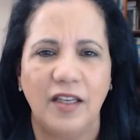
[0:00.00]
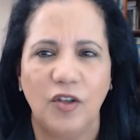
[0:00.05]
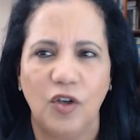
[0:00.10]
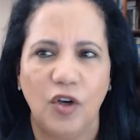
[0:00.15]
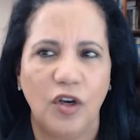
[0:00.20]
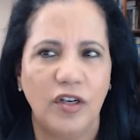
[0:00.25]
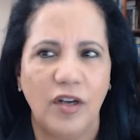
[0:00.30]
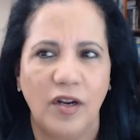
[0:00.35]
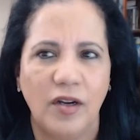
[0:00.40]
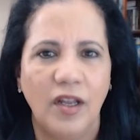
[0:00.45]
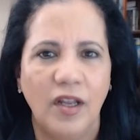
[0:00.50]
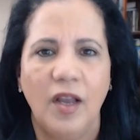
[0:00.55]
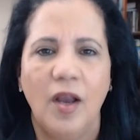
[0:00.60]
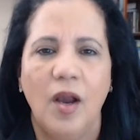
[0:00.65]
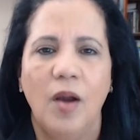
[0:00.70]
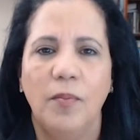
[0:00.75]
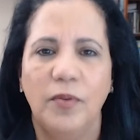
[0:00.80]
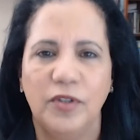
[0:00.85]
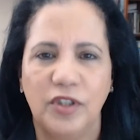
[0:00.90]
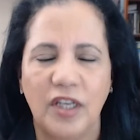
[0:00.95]
you're going to
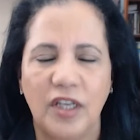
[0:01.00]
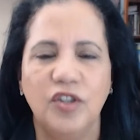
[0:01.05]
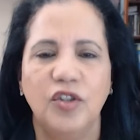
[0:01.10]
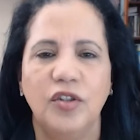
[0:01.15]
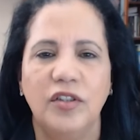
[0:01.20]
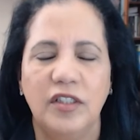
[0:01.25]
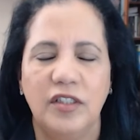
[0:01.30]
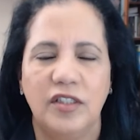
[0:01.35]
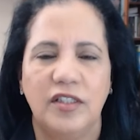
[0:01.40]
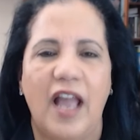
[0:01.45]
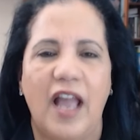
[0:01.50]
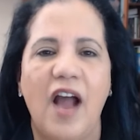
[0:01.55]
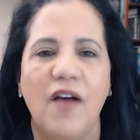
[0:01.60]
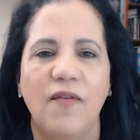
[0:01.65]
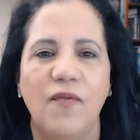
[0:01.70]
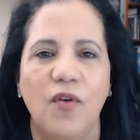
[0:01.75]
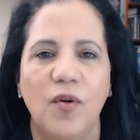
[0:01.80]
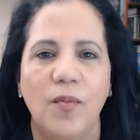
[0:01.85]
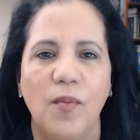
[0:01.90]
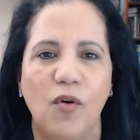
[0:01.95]
potentially
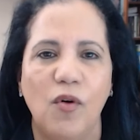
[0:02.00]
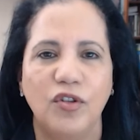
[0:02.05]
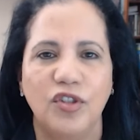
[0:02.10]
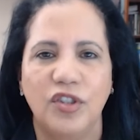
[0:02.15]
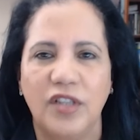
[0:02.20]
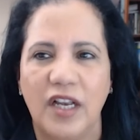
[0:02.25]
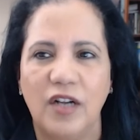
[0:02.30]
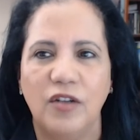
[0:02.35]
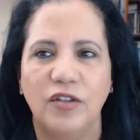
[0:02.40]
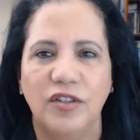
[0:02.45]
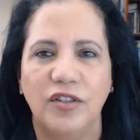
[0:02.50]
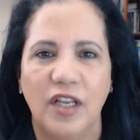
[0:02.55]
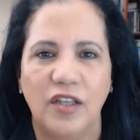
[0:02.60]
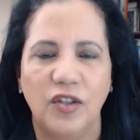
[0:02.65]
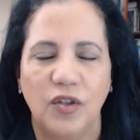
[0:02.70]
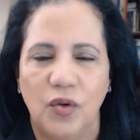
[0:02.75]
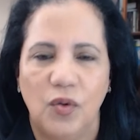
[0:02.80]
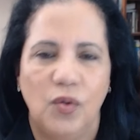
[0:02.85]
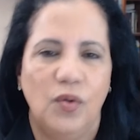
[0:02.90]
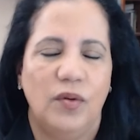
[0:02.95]
staff for more sales than
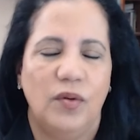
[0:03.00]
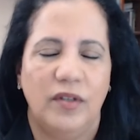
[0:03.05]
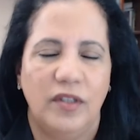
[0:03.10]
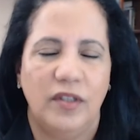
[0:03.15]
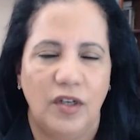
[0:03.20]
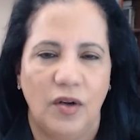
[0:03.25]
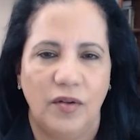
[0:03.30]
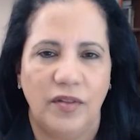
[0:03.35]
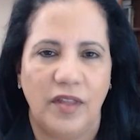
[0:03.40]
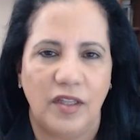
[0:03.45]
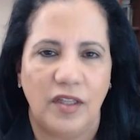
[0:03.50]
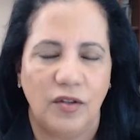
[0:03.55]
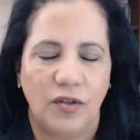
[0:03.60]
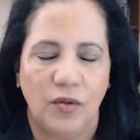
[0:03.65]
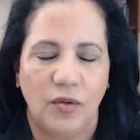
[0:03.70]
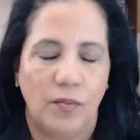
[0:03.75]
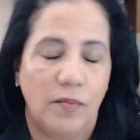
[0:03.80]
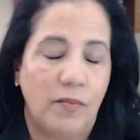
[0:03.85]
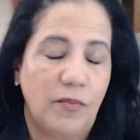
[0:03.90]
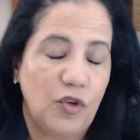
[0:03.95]
you you know than
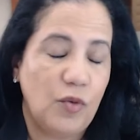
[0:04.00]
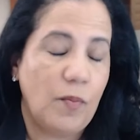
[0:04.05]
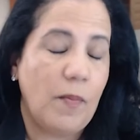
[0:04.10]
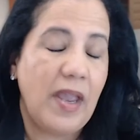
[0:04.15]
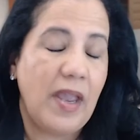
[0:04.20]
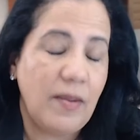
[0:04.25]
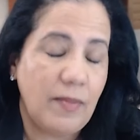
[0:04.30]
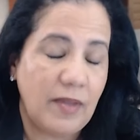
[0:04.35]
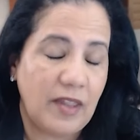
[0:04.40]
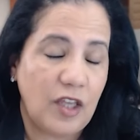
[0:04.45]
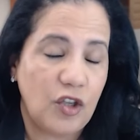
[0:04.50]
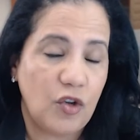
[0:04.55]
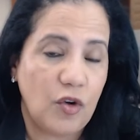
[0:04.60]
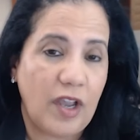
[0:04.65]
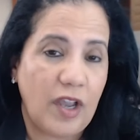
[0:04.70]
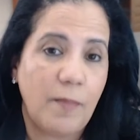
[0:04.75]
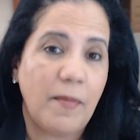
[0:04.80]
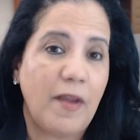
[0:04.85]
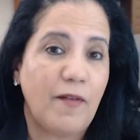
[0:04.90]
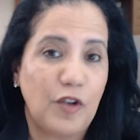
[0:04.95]
you you maybe that you
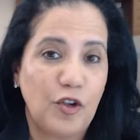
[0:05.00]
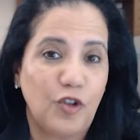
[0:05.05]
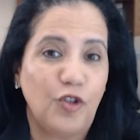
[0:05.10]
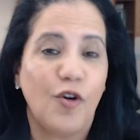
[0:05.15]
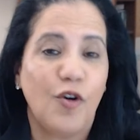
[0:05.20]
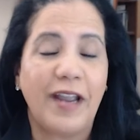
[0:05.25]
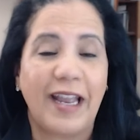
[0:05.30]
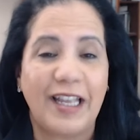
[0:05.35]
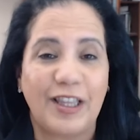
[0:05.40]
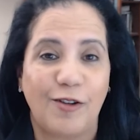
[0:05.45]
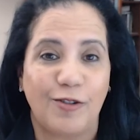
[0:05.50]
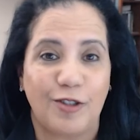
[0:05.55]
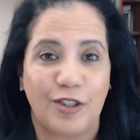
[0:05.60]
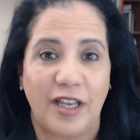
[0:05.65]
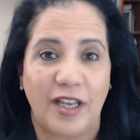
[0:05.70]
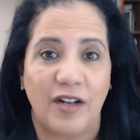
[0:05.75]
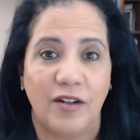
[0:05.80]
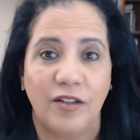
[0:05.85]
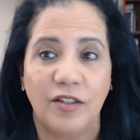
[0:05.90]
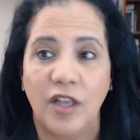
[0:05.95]
get maybe you do get those
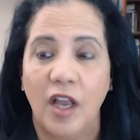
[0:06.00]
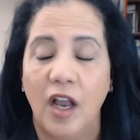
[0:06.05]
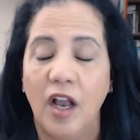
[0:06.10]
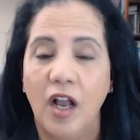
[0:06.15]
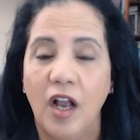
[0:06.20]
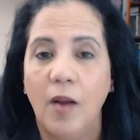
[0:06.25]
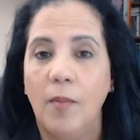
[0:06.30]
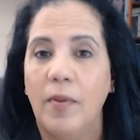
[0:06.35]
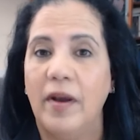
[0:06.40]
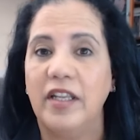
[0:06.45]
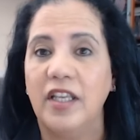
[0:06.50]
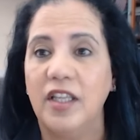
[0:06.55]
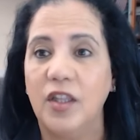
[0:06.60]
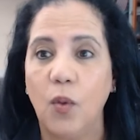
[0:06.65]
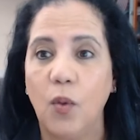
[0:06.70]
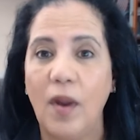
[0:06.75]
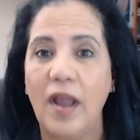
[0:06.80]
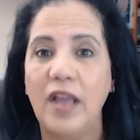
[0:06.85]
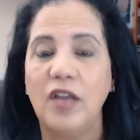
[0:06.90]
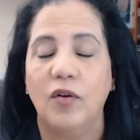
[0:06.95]
sales but
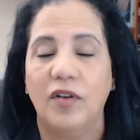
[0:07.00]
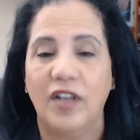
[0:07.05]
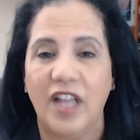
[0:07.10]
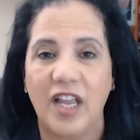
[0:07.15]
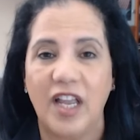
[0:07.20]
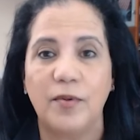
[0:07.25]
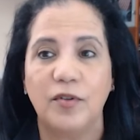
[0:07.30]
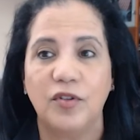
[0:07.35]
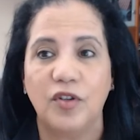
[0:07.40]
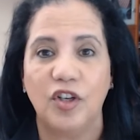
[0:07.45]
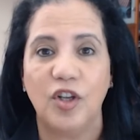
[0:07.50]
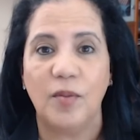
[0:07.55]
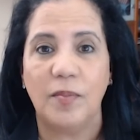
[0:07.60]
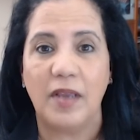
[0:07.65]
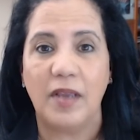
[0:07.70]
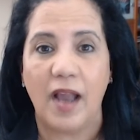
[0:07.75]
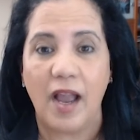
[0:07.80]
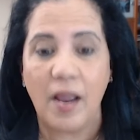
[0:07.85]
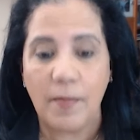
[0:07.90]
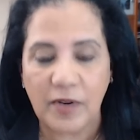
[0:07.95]
either way your labor is going to
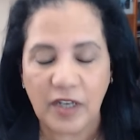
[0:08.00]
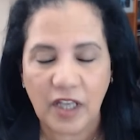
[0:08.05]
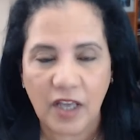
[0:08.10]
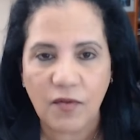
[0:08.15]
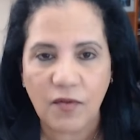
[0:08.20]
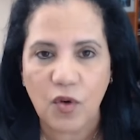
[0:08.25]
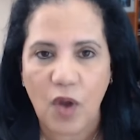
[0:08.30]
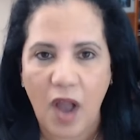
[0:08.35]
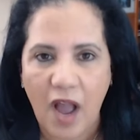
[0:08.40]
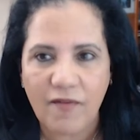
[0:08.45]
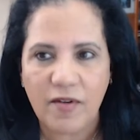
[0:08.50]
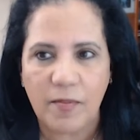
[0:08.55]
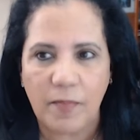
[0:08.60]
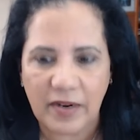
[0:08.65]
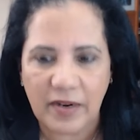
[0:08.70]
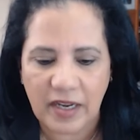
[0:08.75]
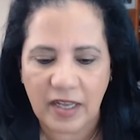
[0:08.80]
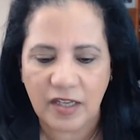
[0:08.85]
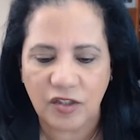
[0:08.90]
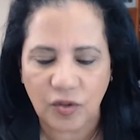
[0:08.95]
be high but if you have a
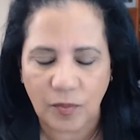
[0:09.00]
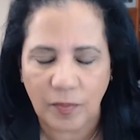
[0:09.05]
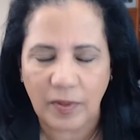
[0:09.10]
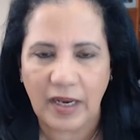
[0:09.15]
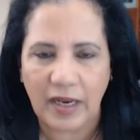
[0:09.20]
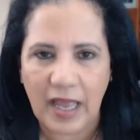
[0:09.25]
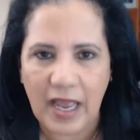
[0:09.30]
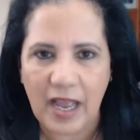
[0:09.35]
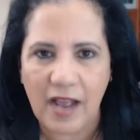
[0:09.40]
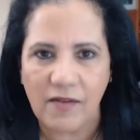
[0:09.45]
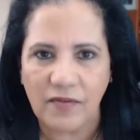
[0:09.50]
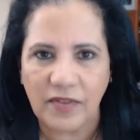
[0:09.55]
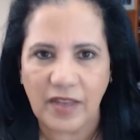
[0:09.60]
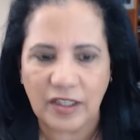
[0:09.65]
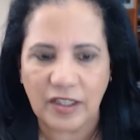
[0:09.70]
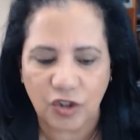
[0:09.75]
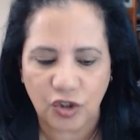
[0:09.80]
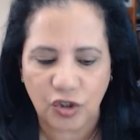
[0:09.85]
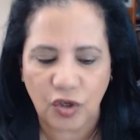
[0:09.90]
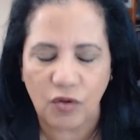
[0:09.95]
financial plan
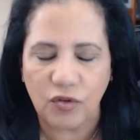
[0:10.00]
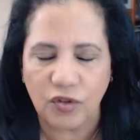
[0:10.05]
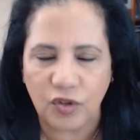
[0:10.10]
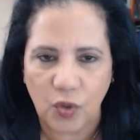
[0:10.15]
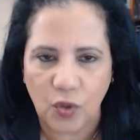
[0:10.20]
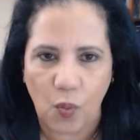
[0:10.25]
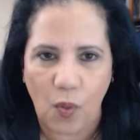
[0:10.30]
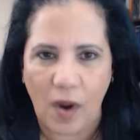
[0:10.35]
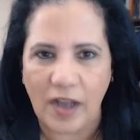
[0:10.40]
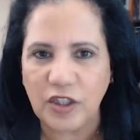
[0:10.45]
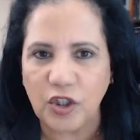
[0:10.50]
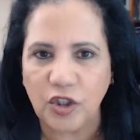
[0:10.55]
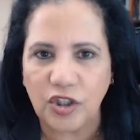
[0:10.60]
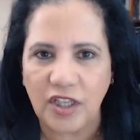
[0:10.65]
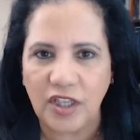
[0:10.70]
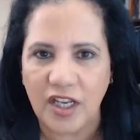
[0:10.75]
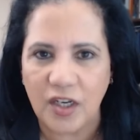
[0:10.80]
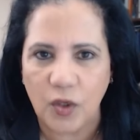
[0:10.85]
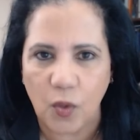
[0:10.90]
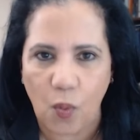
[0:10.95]
that shows you what you
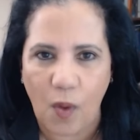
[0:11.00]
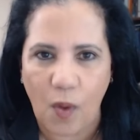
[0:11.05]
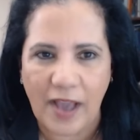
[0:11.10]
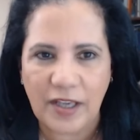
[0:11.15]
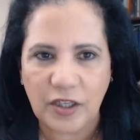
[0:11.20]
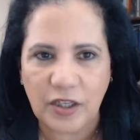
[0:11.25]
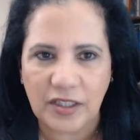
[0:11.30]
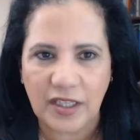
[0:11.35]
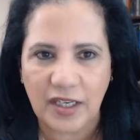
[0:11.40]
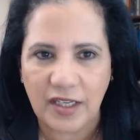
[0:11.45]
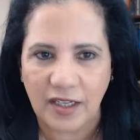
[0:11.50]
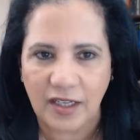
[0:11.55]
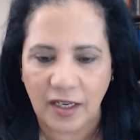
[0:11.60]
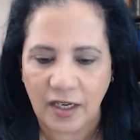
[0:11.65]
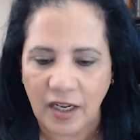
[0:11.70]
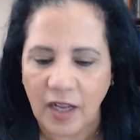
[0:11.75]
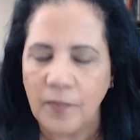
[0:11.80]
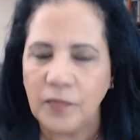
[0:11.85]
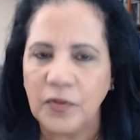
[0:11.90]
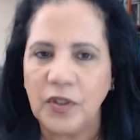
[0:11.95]
did and why you did
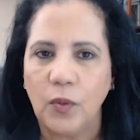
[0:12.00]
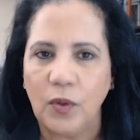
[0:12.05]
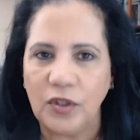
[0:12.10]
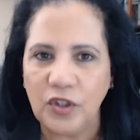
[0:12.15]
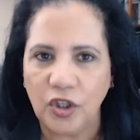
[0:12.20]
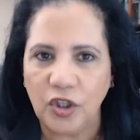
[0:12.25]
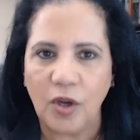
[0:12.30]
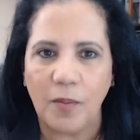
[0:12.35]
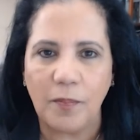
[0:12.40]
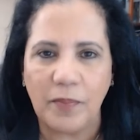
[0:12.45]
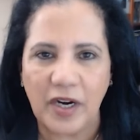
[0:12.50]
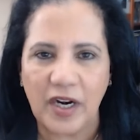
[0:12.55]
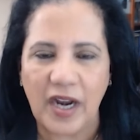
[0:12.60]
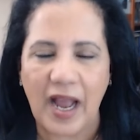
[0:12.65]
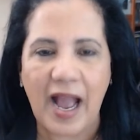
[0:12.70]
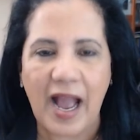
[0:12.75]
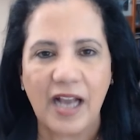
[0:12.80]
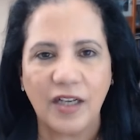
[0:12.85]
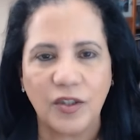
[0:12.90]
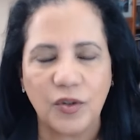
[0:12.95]
it when you compare the
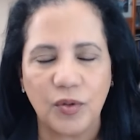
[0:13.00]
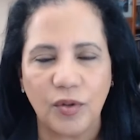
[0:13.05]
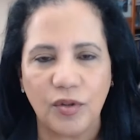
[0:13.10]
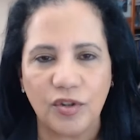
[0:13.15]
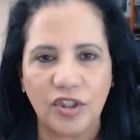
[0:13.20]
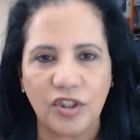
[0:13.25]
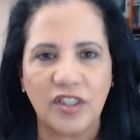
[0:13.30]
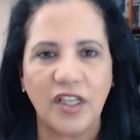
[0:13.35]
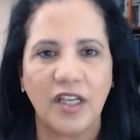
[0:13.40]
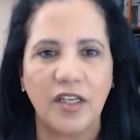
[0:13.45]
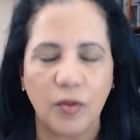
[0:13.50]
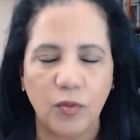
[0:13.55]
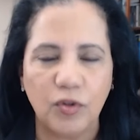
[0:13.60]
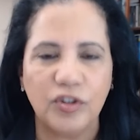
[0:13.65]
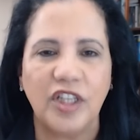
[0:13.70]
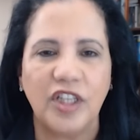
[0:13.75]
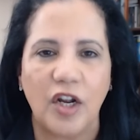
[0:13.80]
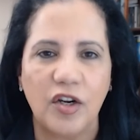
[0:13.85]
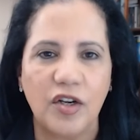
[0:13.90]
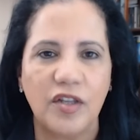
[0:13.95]
actuals, they, it will
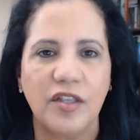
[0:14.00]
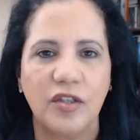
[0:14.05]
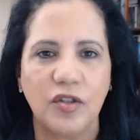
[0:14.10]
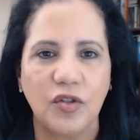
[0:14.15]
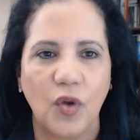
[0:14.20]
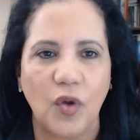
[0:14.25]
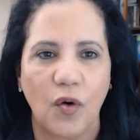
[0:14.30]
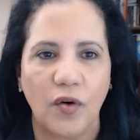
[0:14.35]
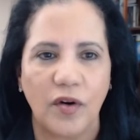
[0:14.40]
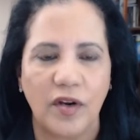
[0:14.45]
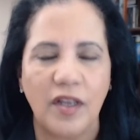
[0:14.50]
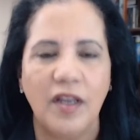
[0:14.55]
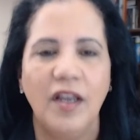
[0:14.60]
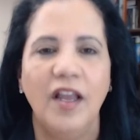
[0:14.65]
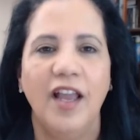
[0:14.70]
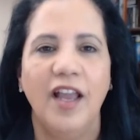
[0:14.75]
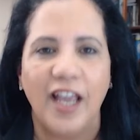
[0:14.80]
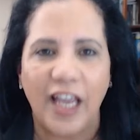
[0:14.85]
tell you the story.